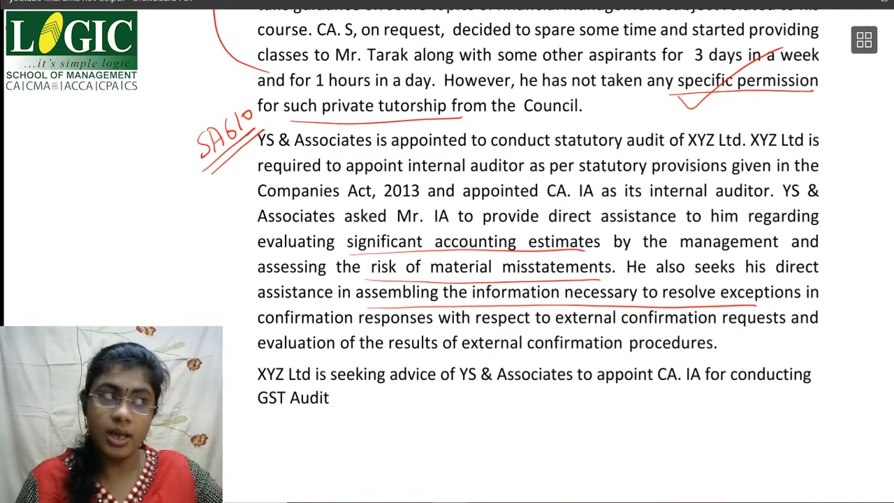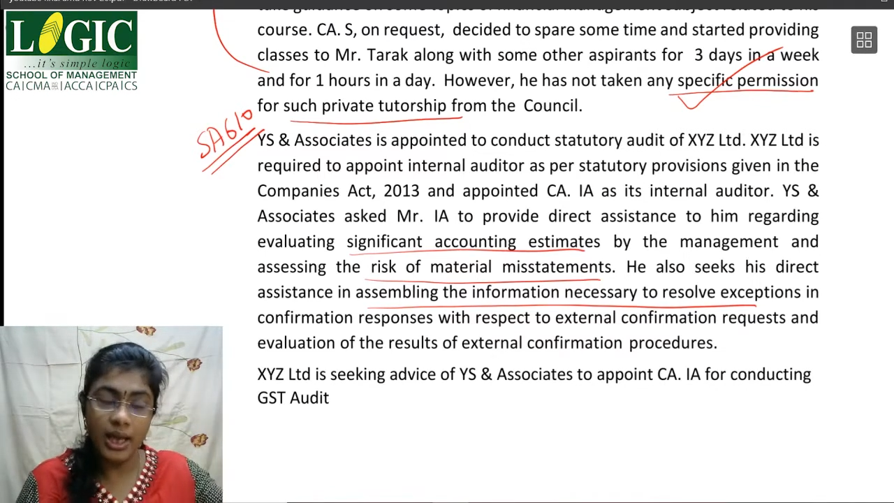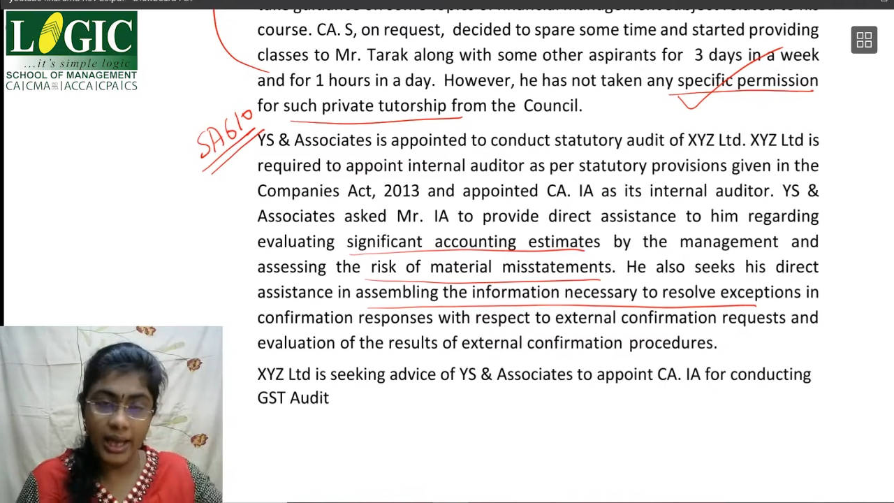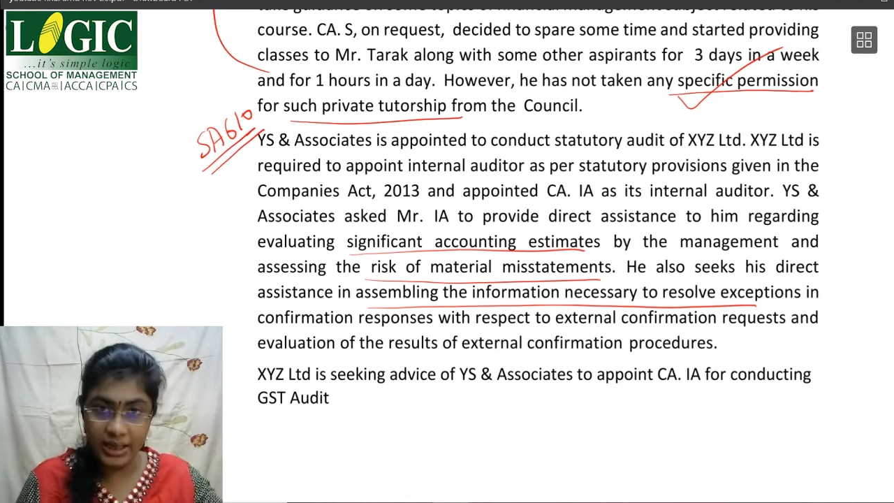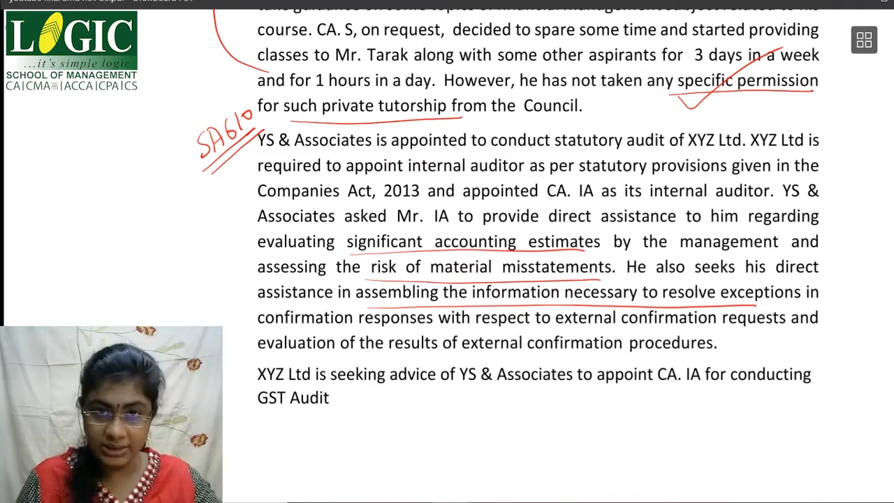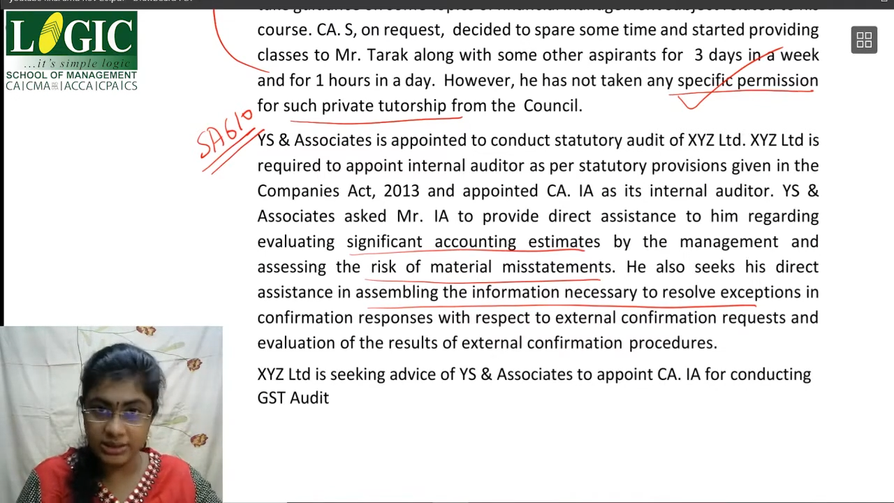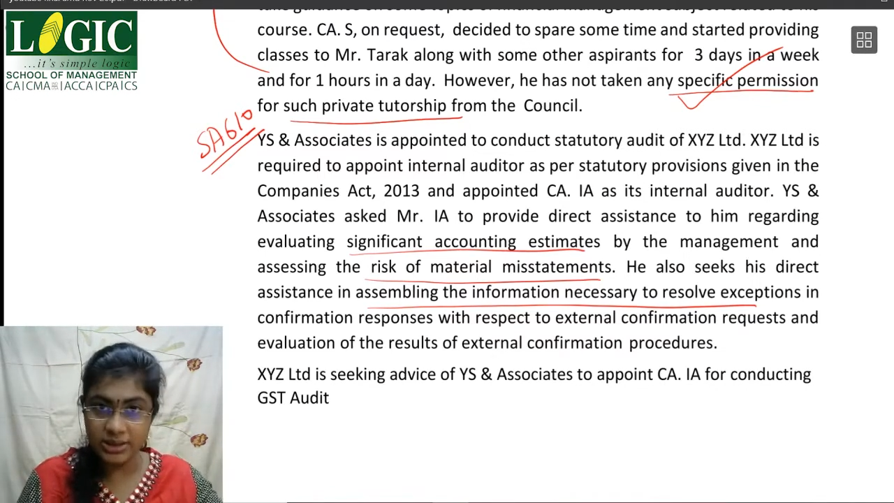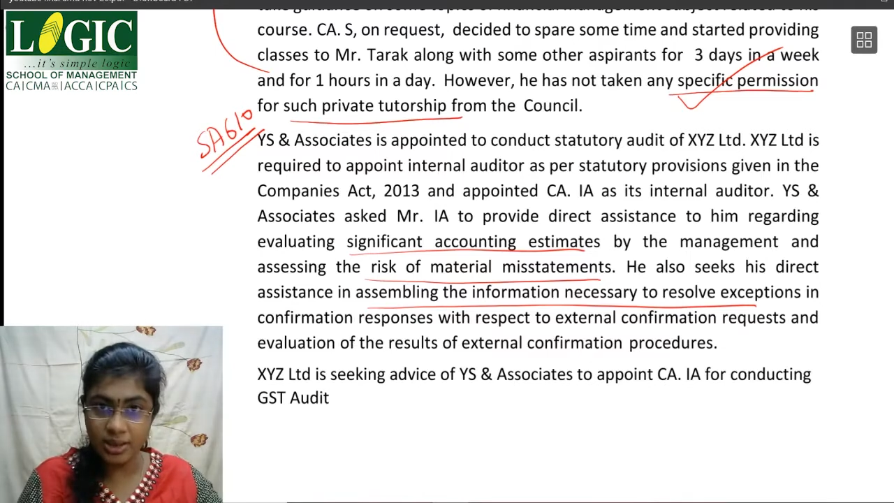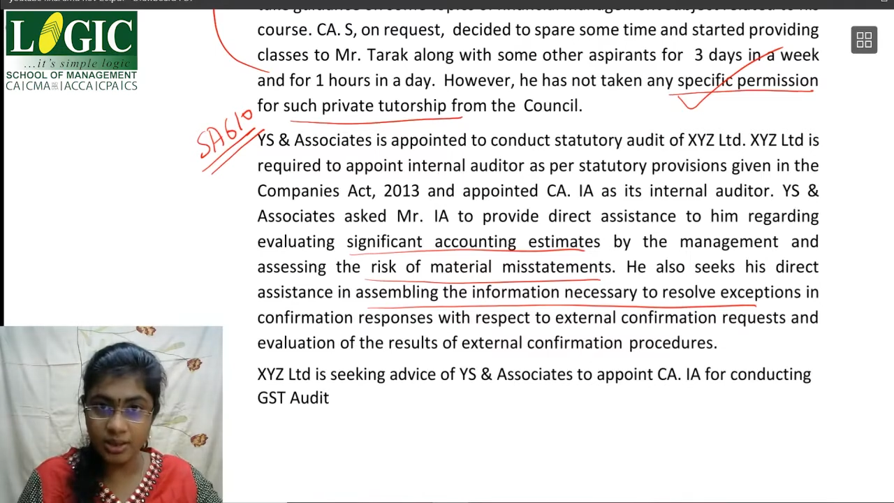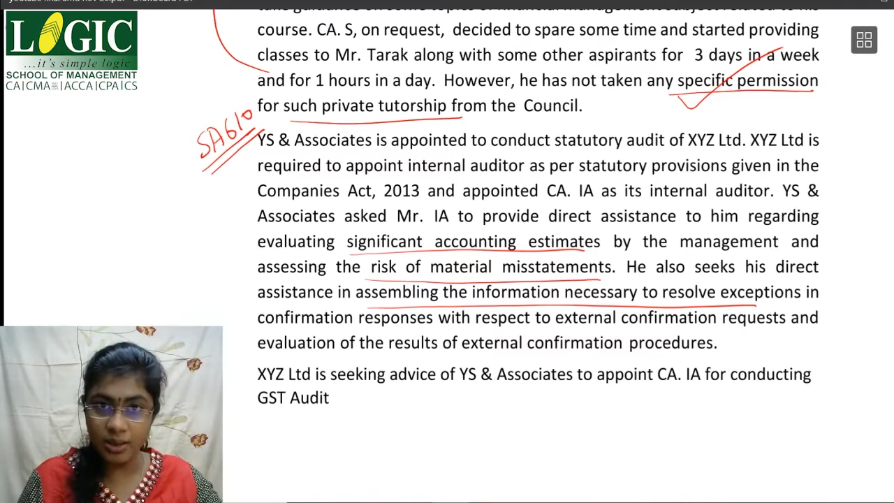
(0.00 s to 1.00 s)

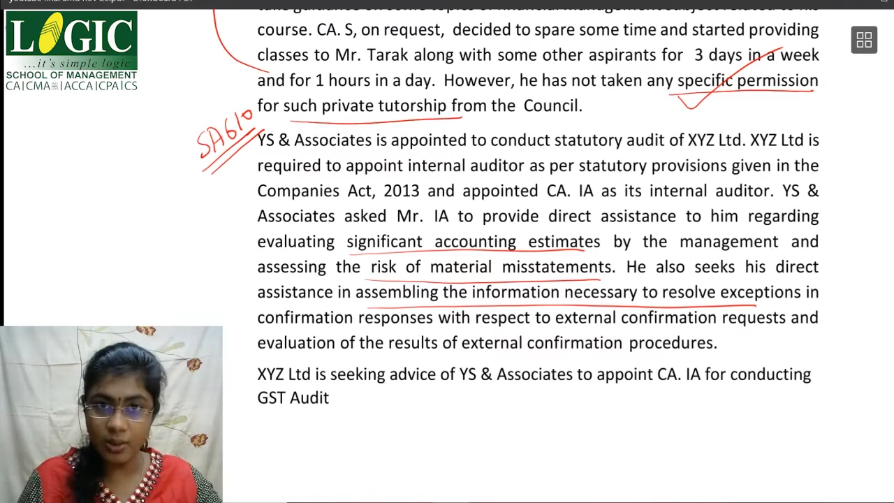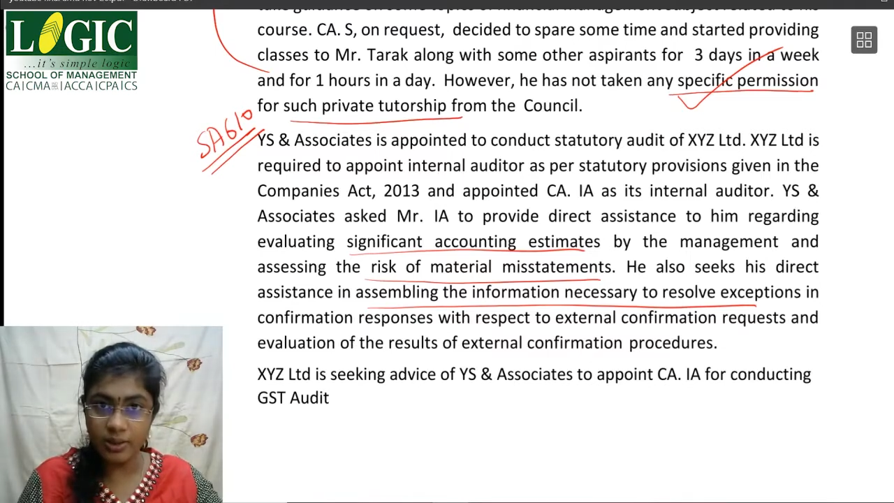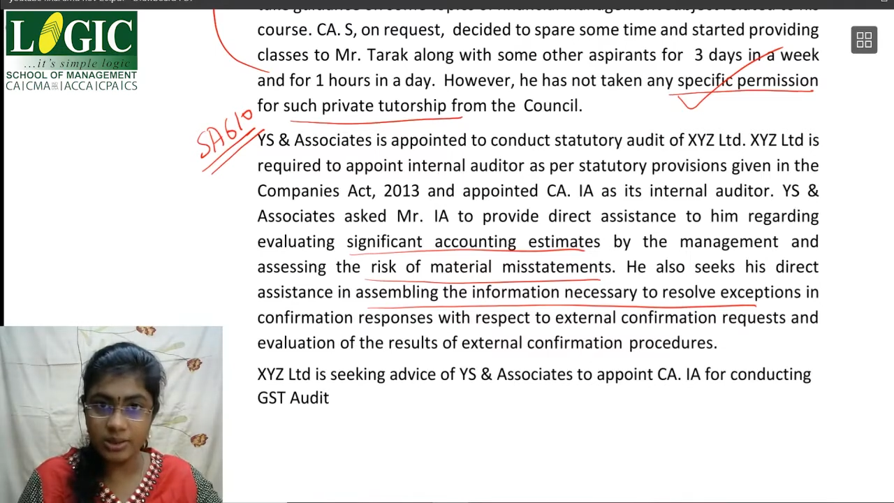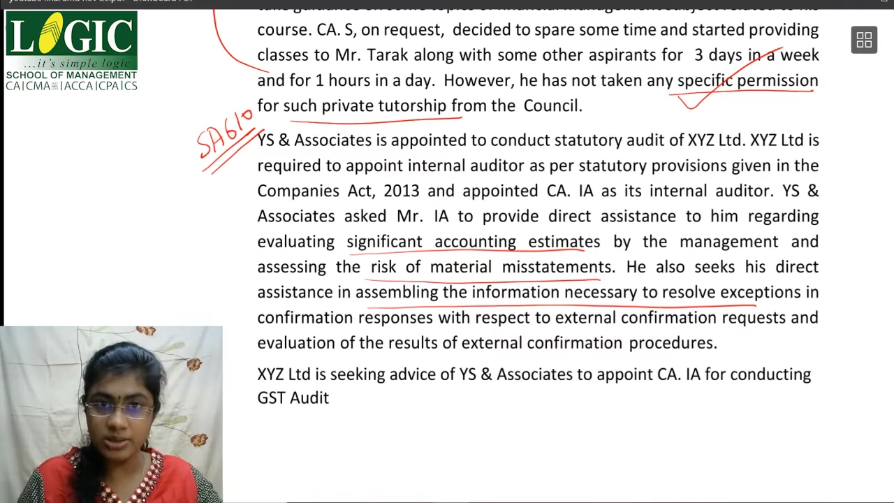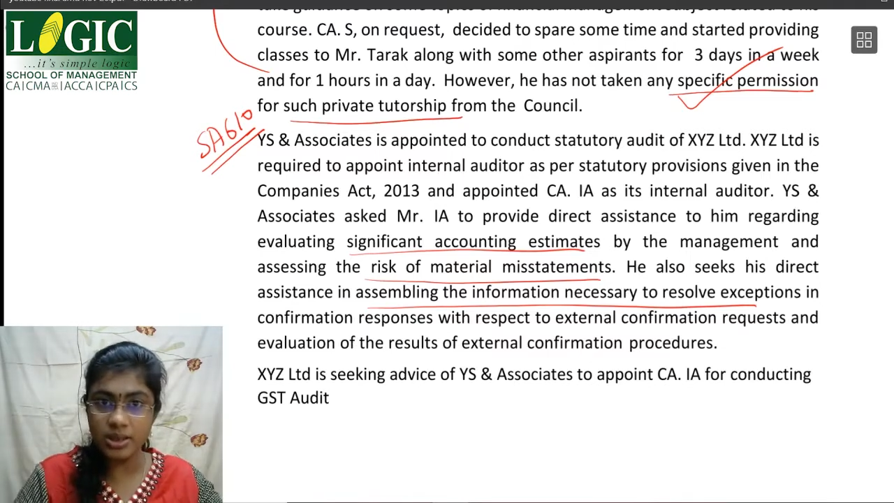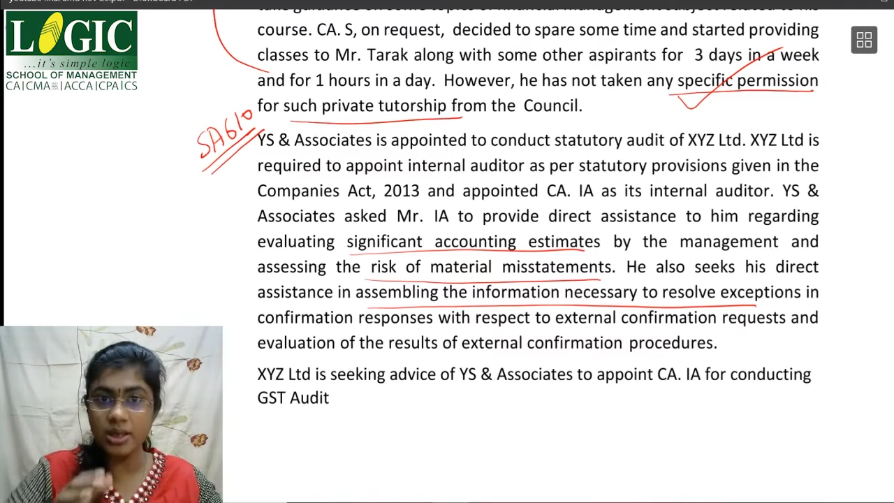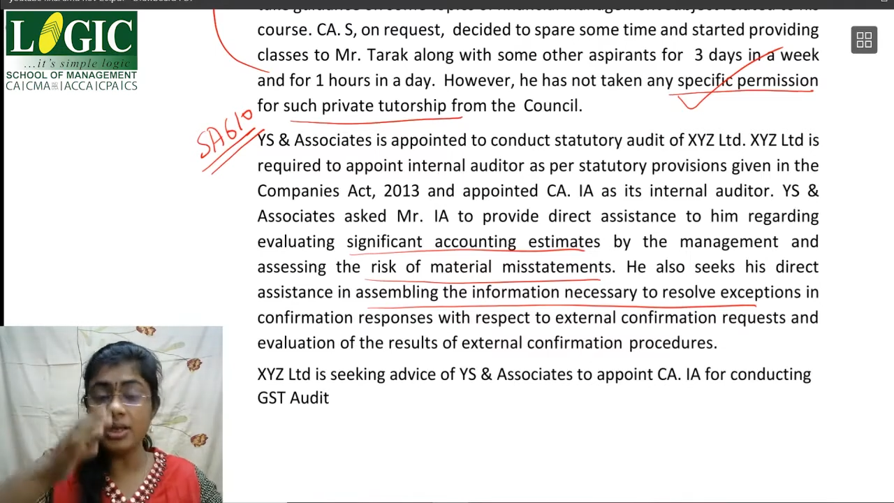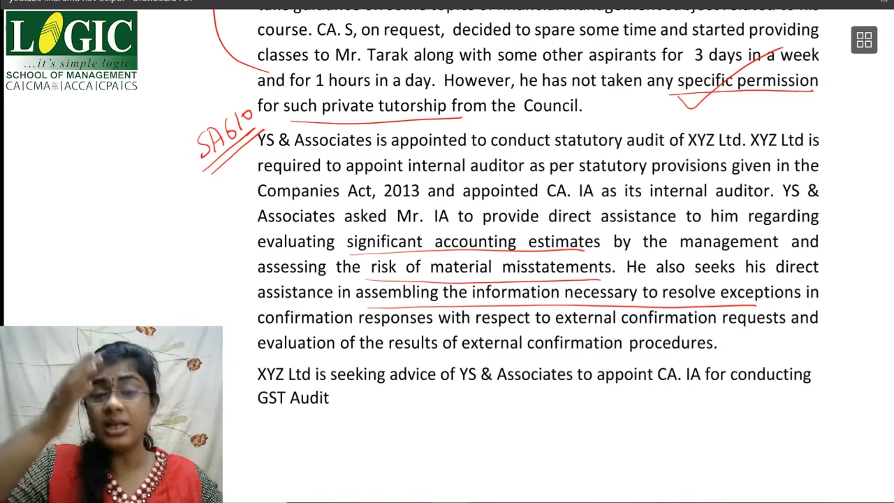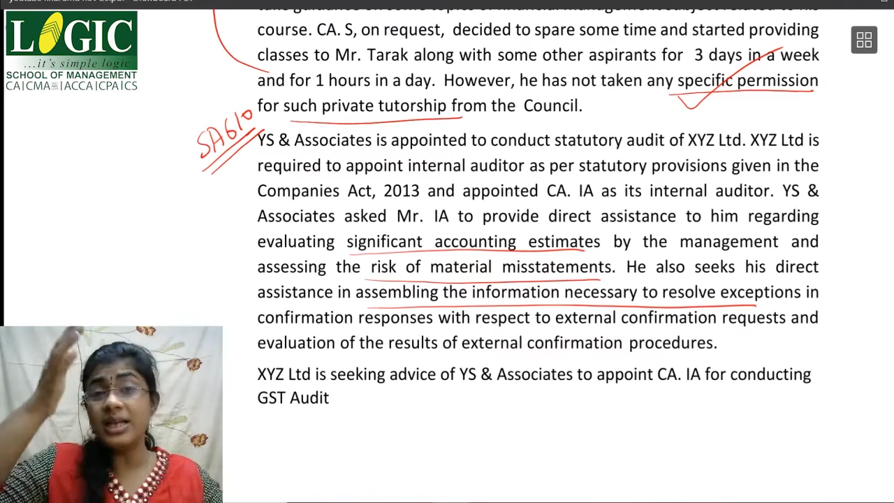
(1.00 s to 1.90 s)
external auditor